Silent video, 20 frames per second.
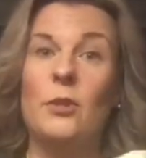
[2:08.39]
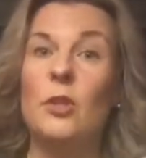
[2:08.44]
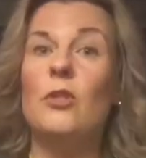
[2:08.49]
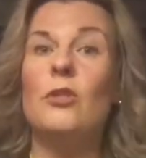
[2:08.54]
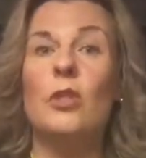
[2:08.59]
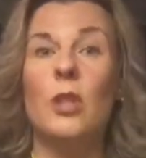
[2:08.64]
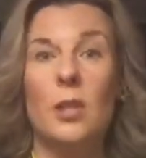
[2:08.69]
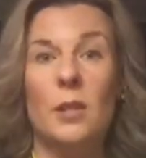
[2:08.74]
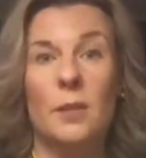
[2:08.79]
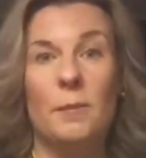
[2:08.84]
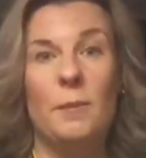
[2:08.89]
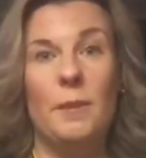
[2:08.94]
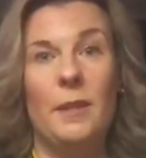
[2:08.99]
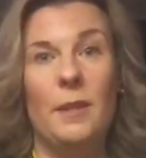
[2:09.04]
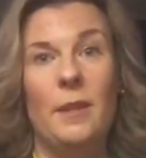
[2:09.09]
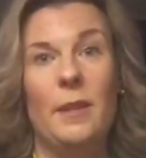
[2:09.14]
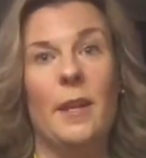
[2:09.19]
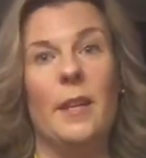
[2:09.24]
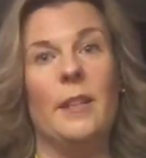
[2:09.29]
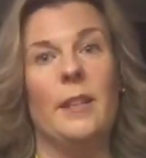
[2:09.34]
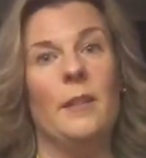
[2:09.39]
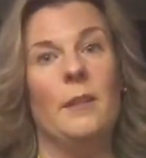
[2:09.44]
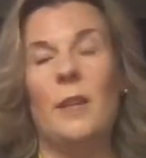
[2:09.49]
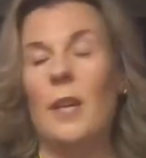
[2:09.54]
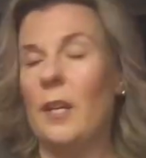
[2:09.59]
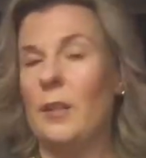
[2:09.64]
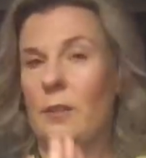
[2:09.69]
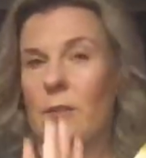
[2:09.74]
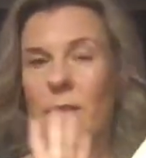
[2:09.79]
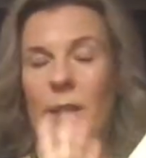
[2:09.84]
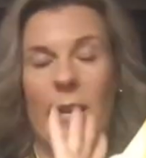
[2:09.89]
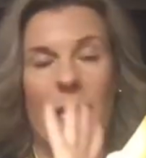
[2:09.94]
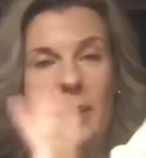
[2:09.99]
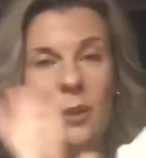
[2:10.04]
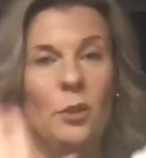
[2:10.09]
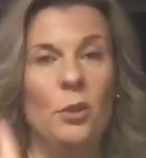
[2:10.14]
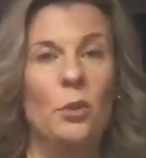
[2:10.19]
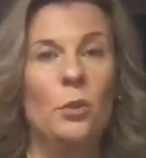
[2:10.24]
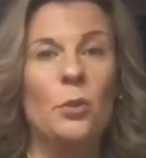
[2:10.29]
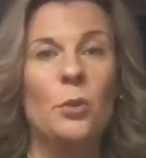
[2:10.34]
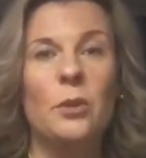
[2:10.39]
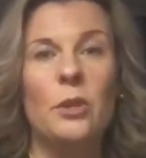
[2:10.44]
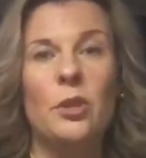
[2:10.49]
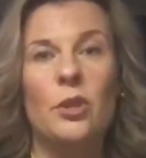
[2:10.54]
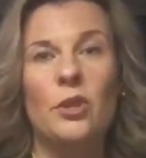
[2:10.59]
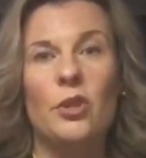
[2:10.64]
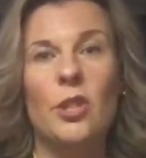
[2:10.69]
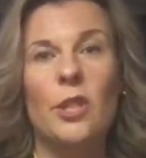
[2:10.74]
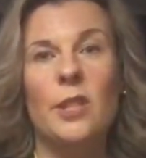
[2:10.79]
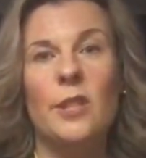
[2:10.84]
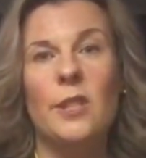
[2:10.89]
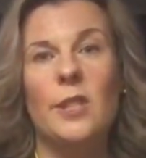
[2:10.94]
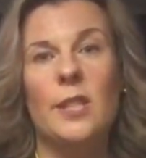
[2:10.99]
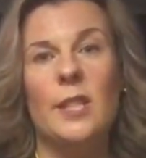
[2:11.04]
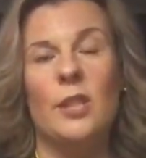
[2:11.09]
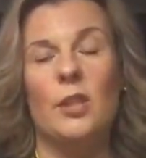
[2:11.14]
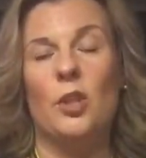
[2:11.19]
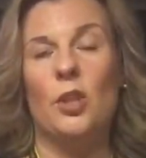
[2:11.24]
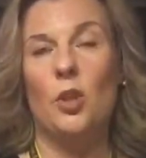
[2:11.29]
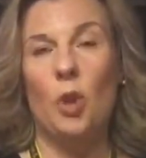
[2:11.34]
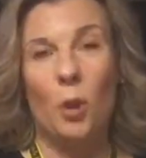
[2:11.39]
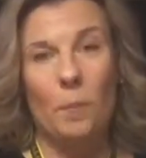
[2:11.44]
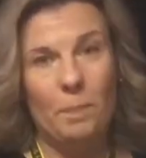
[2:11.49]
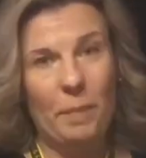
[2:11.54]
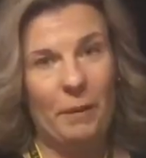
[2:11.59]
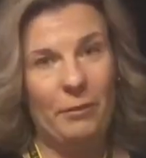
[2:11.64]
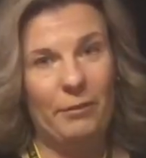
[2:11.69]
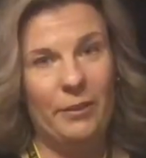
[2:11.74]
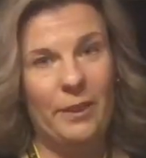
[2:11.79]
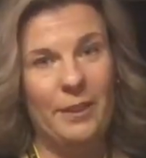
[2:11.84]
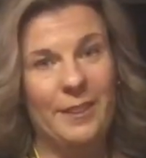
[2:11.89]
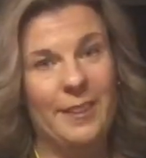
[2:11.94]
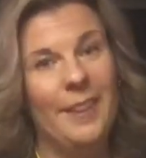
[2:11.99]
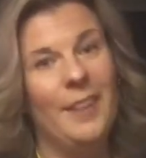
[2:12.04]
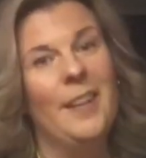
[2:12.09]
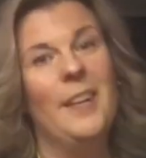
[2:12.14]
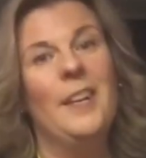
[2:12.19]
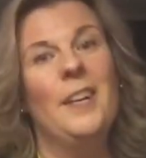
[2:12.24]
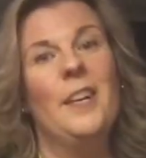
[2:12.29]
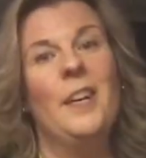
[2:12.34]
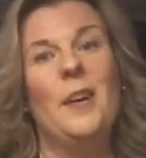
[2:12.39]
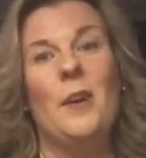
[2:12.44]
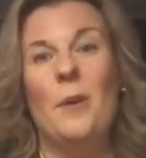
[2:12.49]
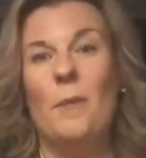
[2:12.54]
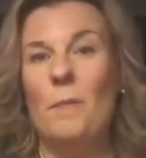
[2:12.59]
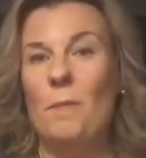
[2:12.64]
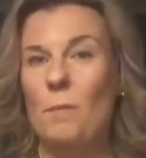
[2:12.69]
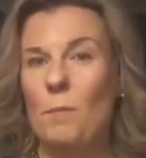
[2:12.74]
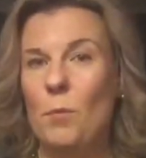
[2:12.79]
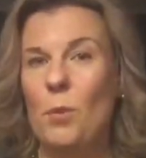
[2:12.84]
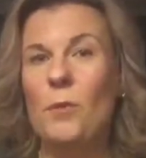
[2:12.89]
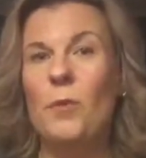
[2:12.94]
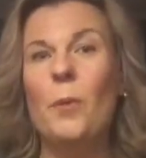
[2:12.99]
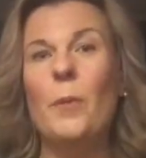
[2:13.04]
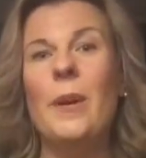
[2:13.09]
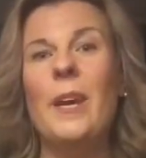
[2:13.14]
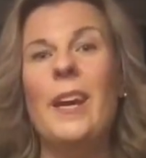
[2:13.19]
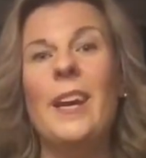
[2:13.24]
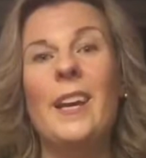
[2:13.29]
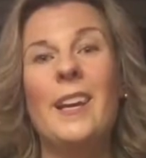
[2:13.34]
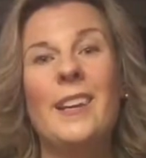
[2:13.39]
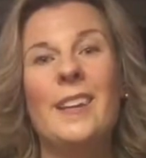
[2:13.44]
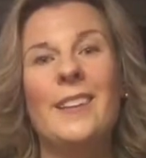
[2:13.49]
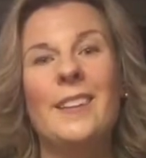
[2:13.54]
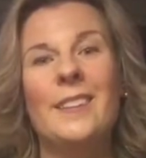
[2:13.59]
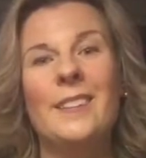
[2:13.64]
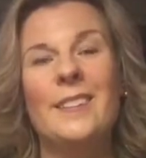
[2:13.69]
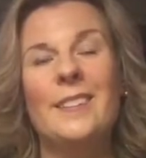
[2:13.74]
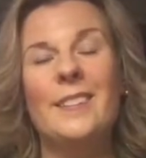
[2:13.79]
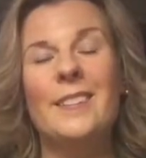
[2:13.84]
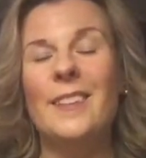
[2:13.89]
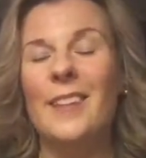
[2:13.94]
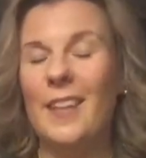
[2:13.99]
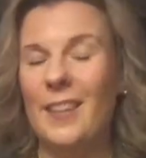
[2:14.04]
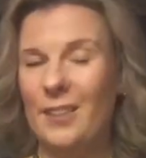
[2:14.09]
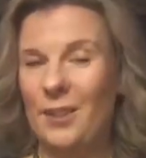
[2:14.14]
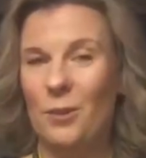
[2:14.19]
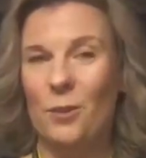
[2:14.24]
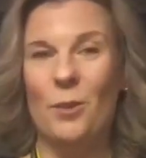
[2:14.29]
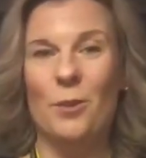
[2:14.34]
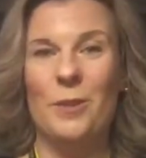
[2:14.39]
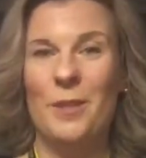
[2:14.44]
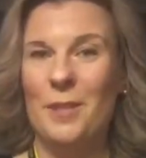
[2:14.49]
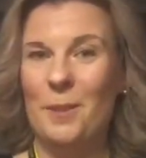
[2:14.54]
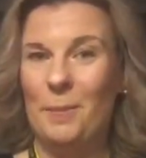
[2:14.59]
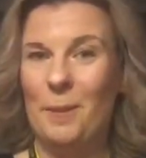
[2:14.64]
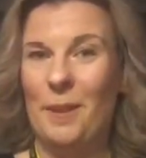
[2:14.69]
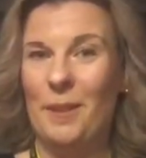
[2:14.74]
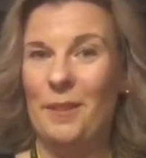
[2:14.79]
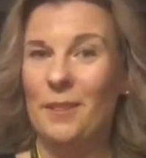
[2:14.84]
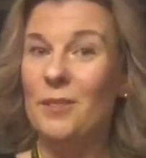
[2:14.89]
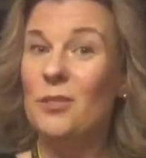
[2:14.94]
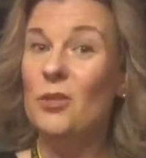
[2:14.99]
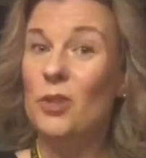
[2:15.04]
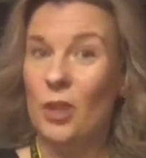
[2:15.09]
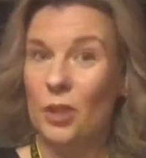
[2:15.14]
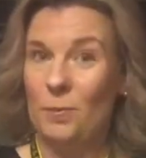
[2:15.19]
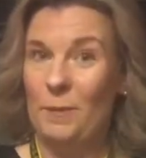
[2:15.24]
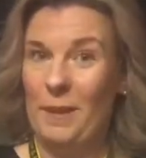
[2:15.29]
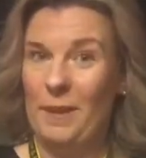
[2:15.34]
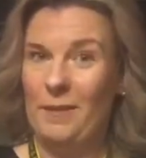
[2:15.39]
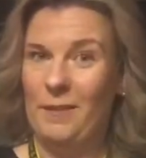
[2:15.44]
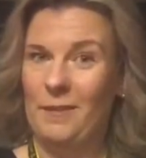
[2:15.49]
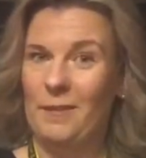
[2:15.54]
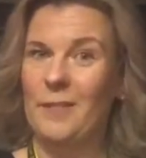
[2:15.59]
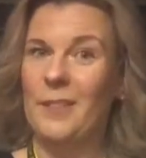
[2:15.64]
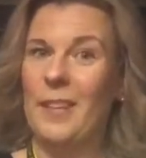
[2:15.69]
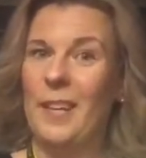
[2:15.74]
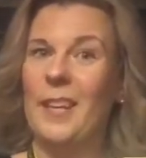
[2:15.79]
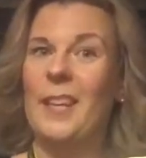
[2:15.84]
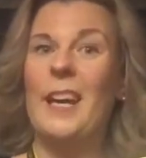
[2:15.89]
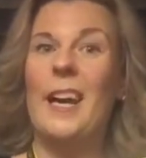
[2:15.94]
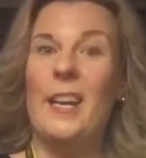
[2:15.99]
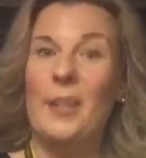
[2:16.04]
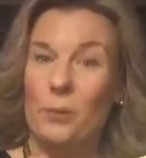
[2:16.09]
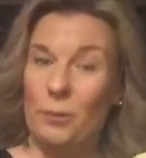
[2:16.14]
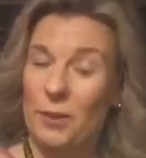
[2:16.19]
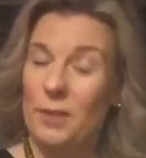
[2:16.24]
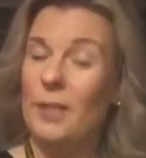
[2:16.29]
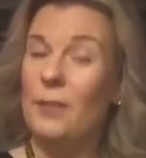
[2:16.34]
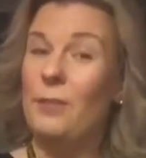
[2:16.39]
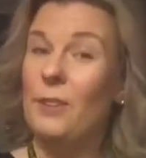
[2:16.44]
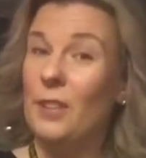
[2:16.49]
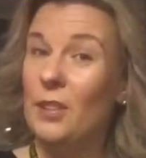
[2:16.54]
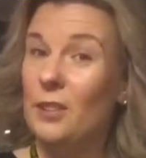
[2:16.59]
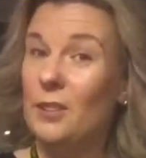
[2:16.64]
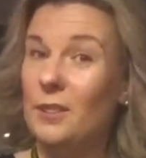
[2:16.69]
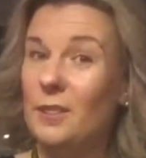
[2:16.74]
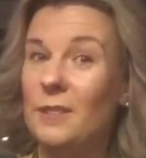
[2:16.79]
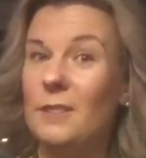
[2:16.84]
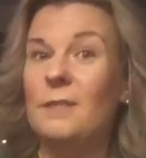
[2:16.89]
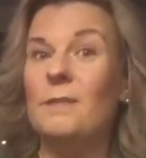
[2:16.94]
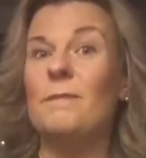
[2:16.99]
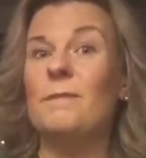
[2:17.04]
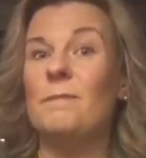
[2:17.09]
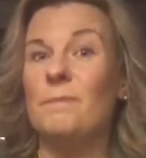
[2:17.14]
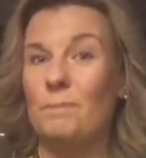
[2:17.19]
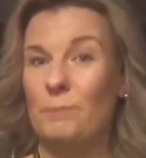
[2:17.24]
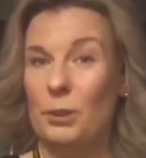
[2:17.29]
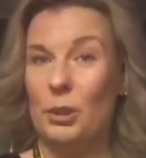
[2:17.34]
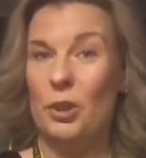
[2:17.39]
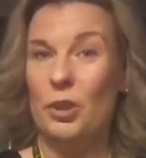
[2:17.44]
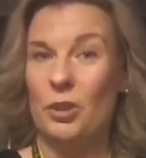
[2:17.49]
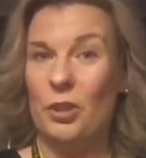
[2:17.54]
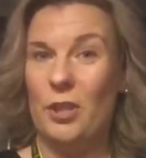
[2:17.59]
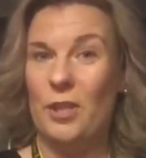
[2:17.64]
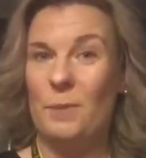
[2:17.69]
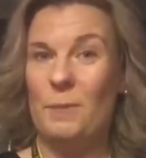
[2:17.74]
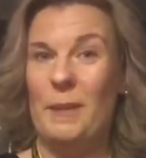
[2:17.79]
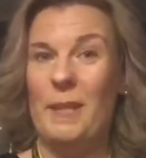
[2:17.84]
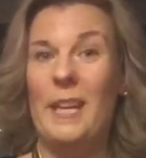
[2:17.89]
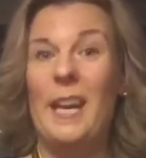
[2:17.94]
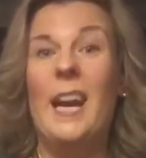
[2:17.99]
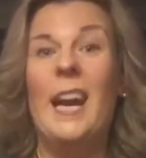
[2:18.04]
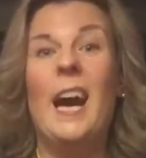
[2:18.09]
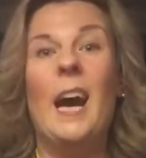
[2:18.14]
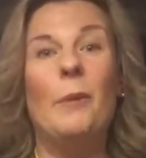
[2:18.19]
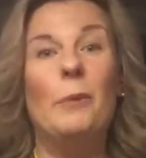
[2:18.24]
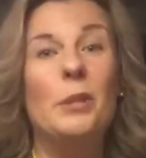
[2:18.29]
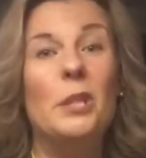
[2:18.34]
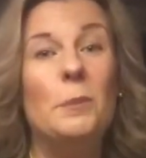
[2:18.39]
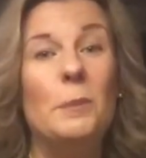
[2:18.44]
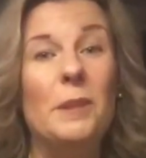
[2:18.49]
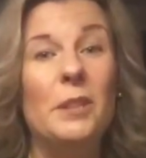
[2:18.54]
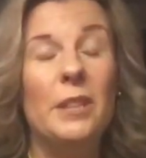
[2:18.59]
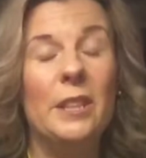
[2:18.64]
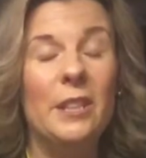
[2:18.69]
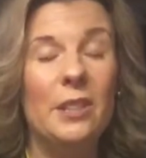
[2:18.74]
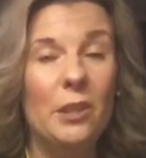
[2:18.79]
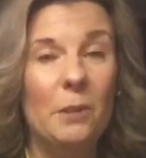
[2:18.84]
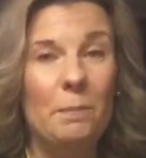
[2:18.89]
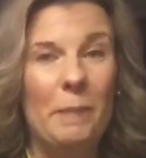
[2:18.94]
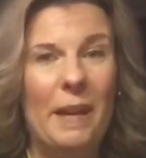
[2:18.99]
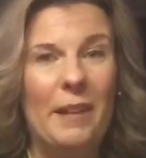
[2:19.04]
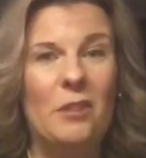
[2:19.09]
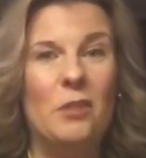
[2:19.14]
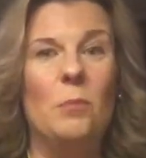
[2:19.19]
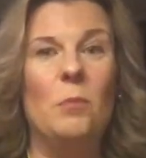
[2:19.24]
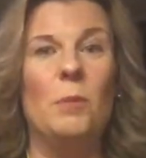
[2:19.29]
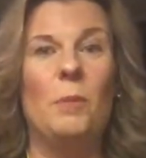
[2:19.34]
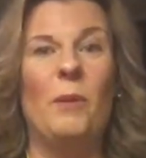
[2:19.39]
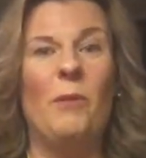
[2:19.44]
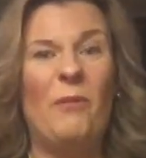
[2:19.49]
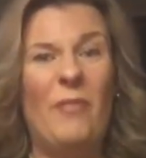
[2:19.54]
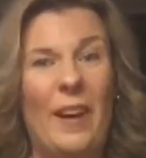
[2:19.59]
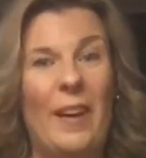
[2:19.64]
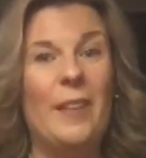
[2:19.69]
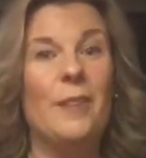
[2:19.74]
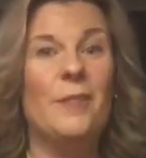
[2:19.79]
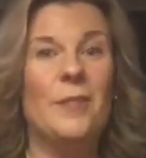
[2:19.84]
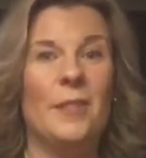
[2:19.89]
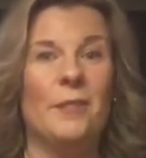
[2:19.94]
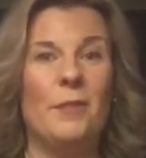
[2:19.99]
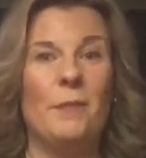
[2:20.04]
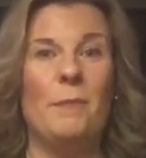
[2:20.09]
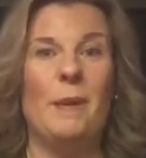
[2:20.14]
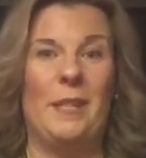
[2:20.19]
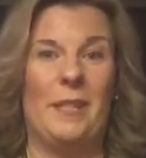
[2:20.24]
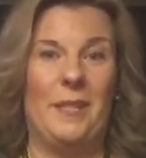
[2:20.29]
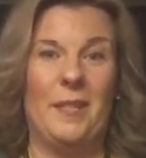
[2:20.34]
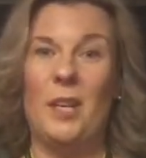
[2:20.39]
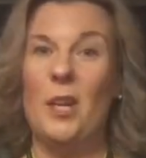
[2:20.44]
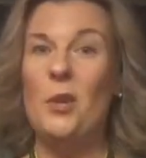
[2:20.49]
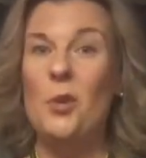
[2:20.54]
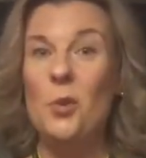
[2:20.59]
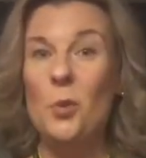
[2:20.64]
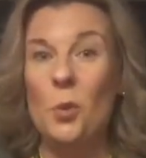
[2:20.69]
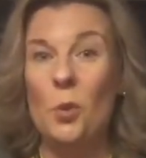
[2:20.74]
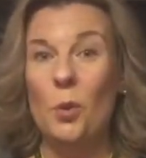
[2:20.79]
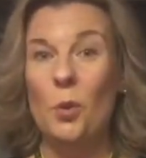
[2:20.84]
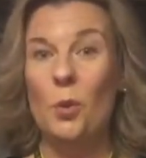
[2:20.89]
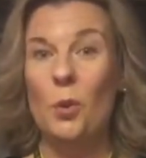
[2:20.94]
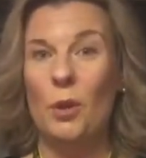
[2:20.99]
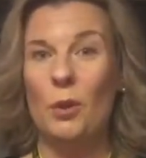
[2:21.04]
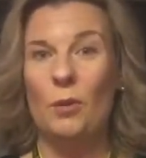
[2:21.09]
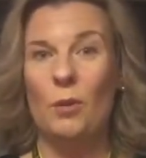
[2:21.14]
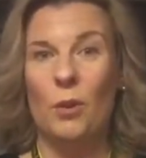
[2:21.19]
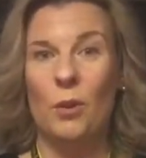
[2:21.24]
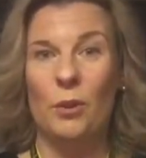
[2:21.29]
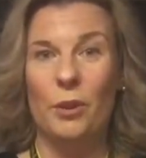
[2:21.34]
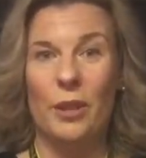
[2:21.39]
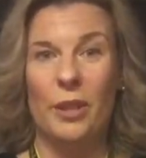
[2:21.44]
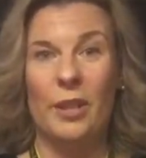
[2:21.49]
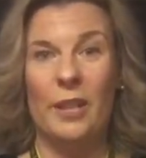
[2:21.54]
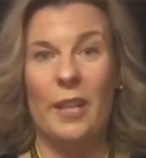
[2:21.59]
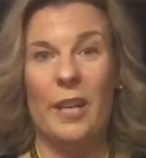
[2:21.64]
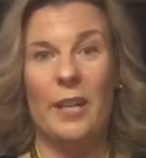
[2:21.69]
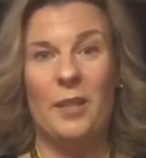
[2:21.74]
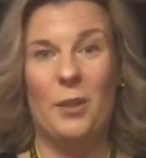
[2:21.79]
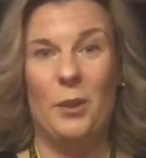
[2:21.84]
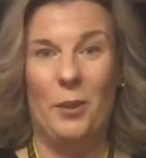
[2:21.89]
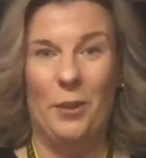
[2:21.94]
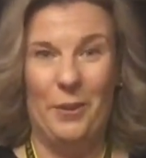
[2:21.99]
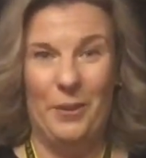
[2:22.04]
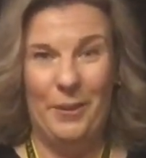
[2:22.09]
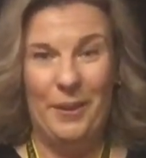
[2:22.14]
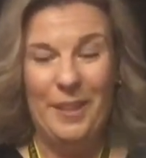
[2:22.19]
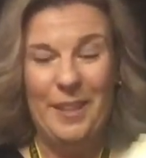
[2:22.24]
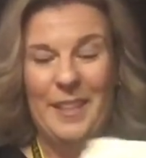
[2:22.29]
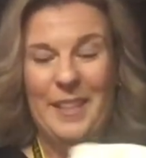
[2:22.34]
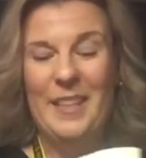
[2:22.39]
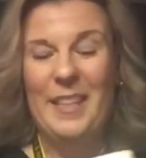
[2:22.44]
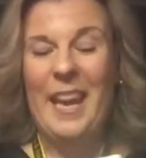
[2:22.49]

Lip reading: Just trust me and ignore the streaks and stop buffing. Move away and it'll all disappear. Trust me. Okay, I know it's difficult, but just trust me. I want you to be cleaning your bathroom in about 5-7 minutes, no longer at all.